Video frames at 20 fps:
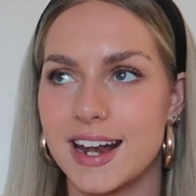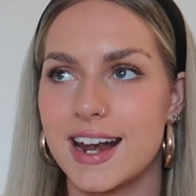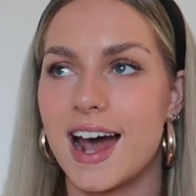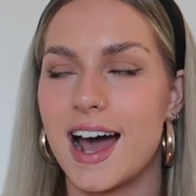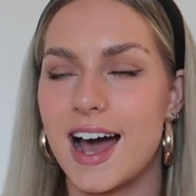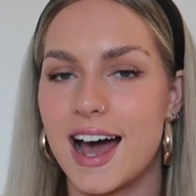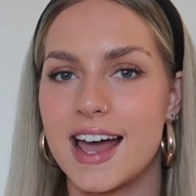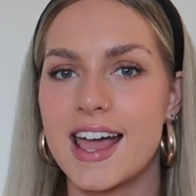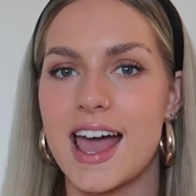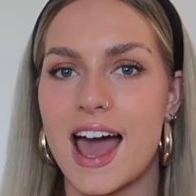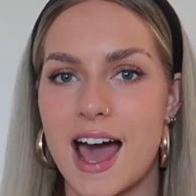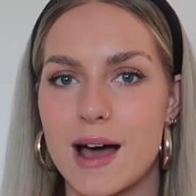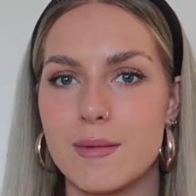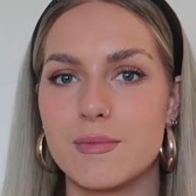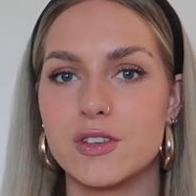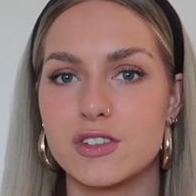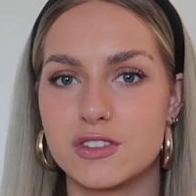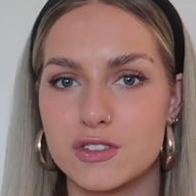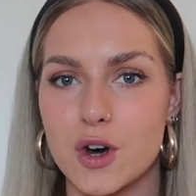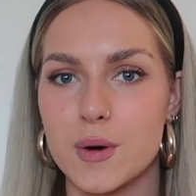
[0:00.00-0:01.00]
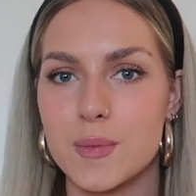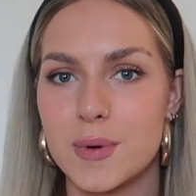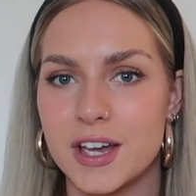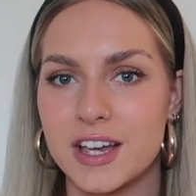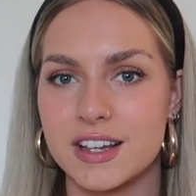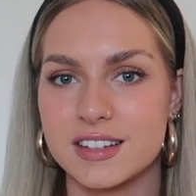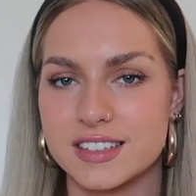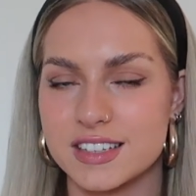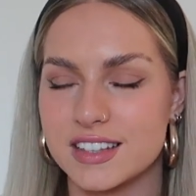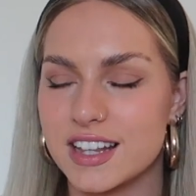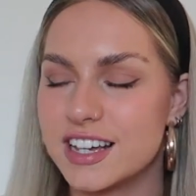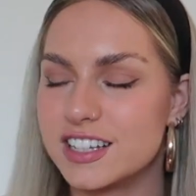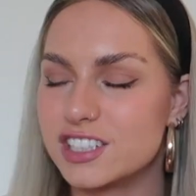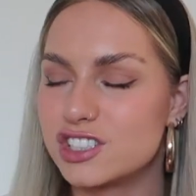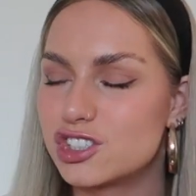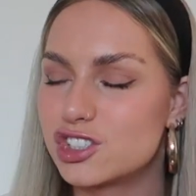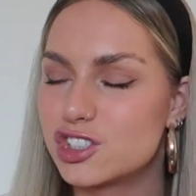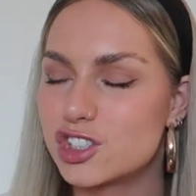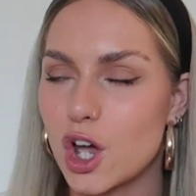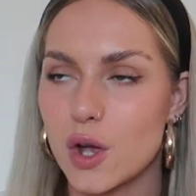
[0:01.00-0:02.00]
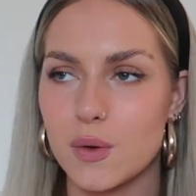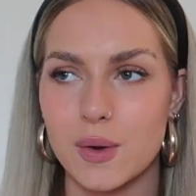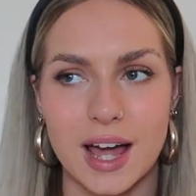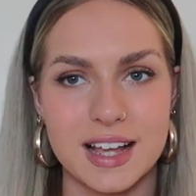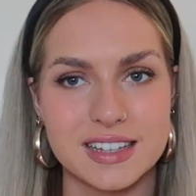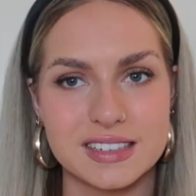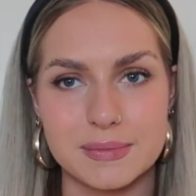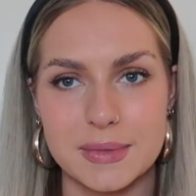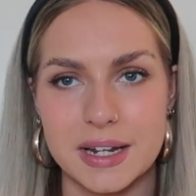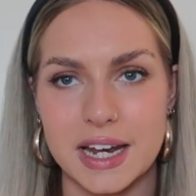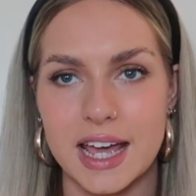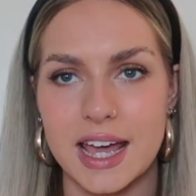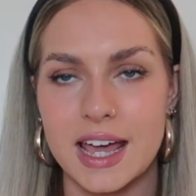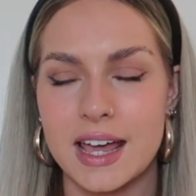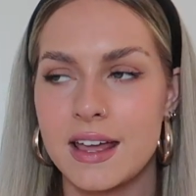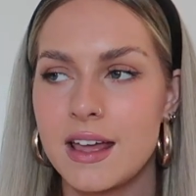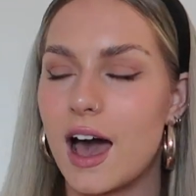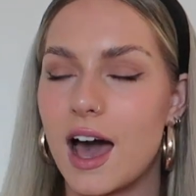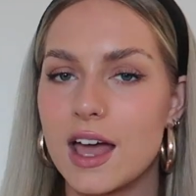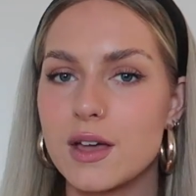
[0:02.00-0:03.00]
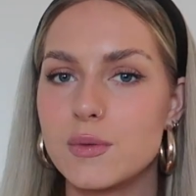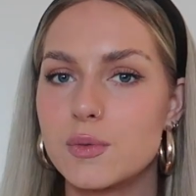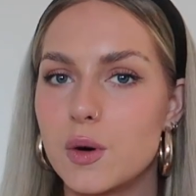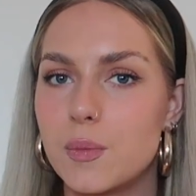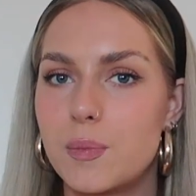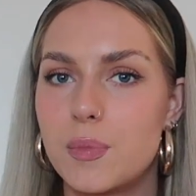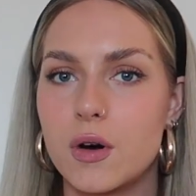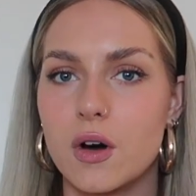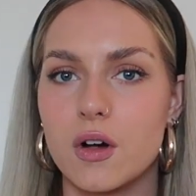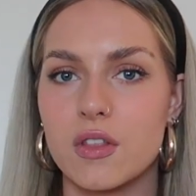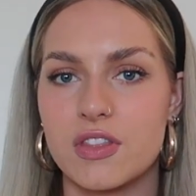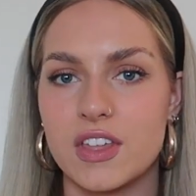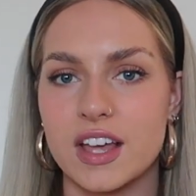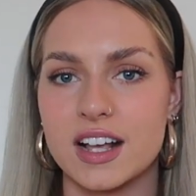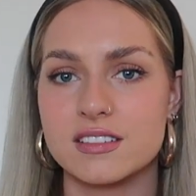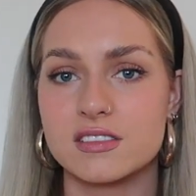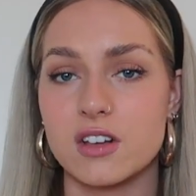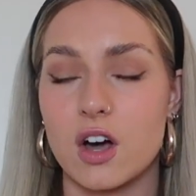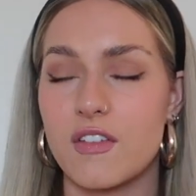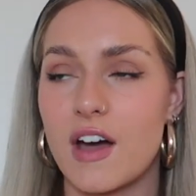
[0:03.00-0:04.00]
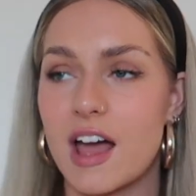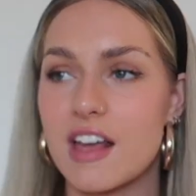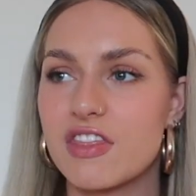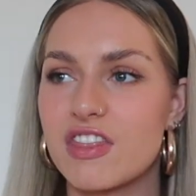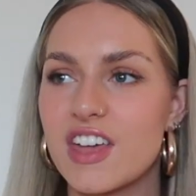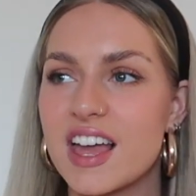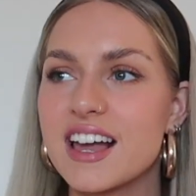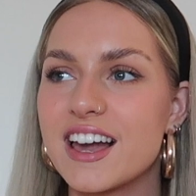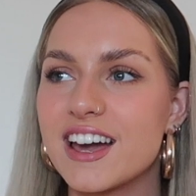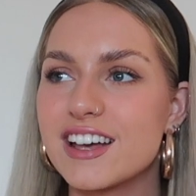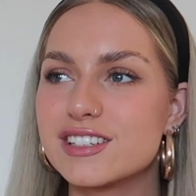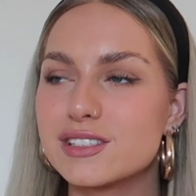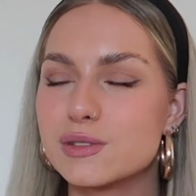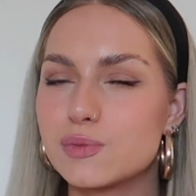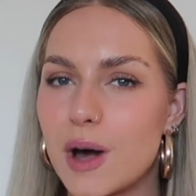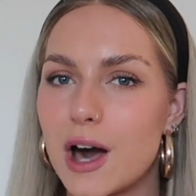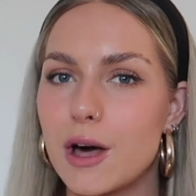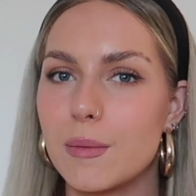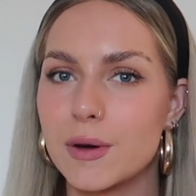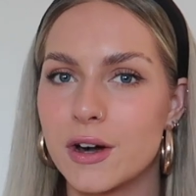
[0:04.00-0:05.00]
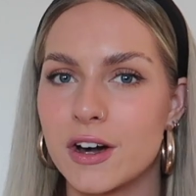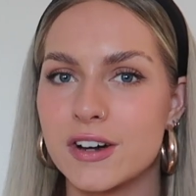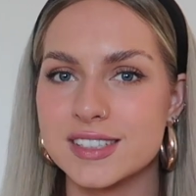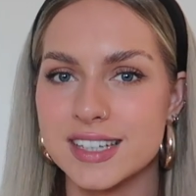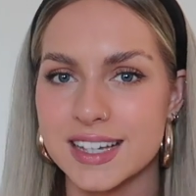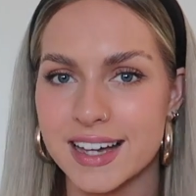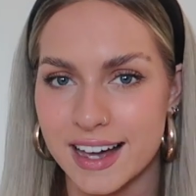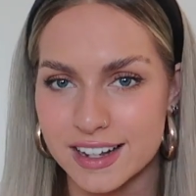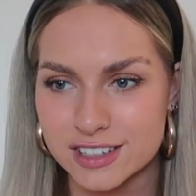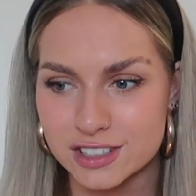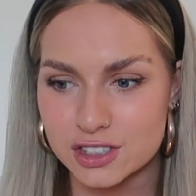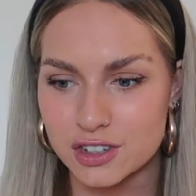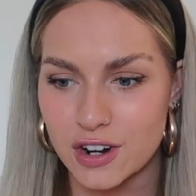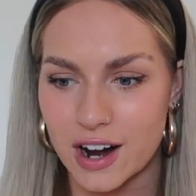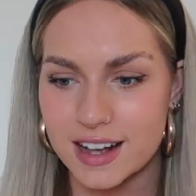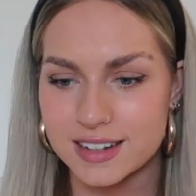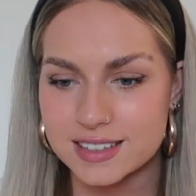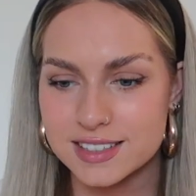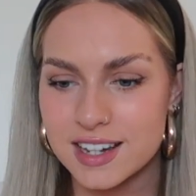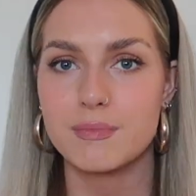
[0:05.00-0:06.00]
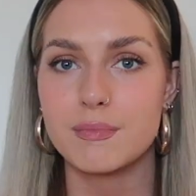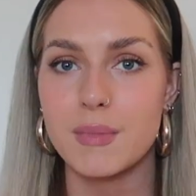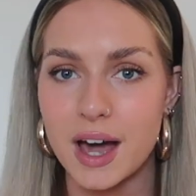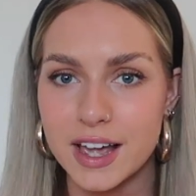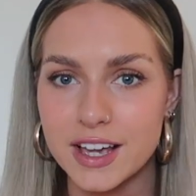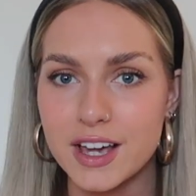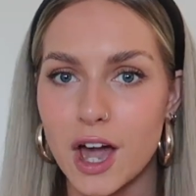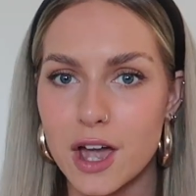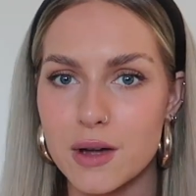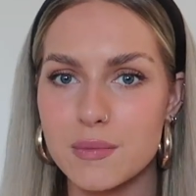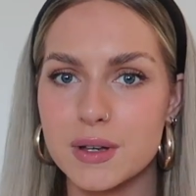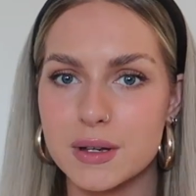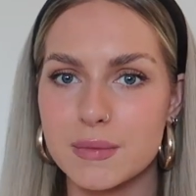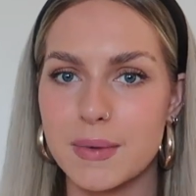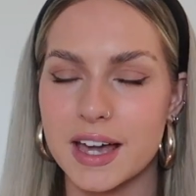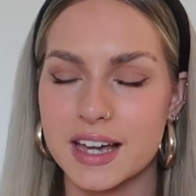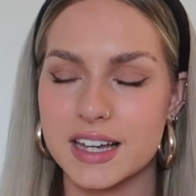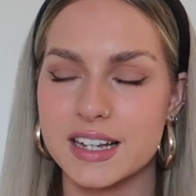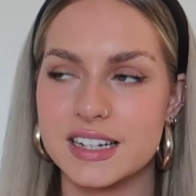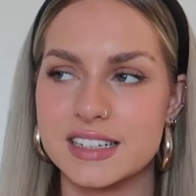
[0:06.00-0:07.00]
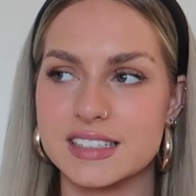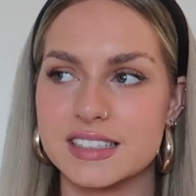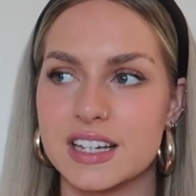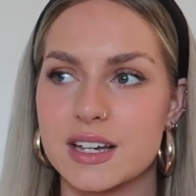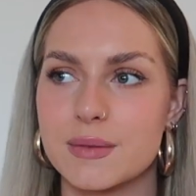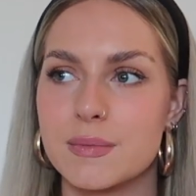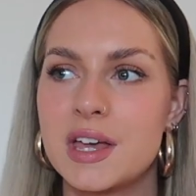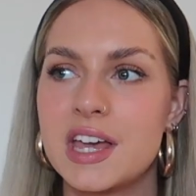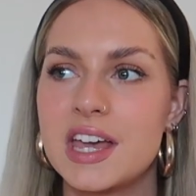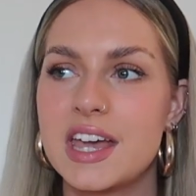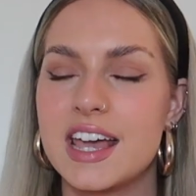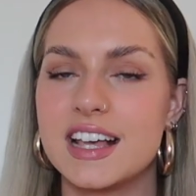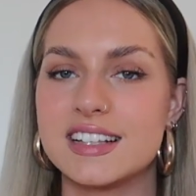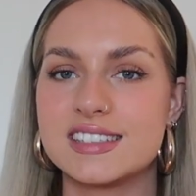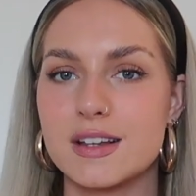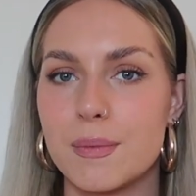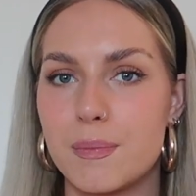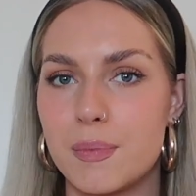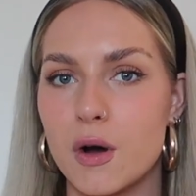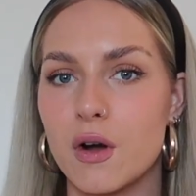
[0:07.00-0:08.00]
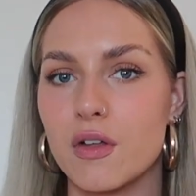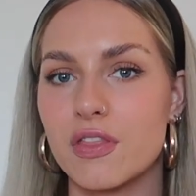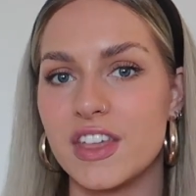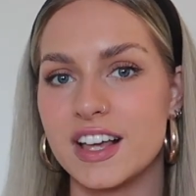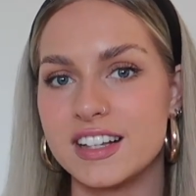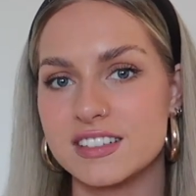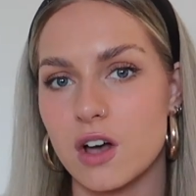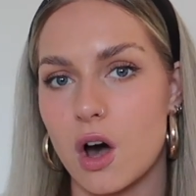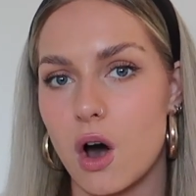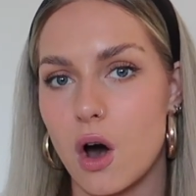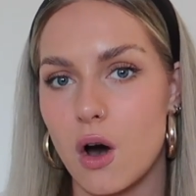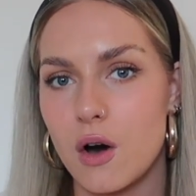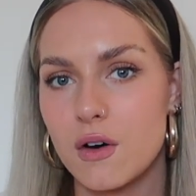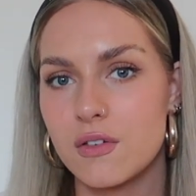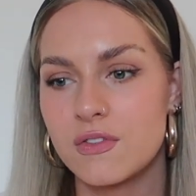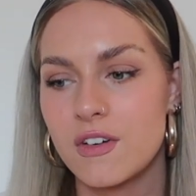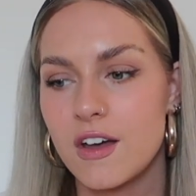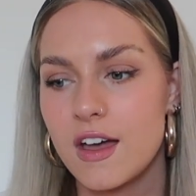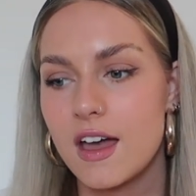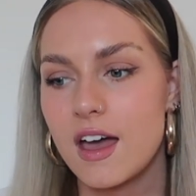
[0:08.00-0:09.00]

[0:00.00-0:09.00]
I am the sort of person that is so last minute. I will put things off. I think as well, because I get stressed, my coping mechanism is to put things off.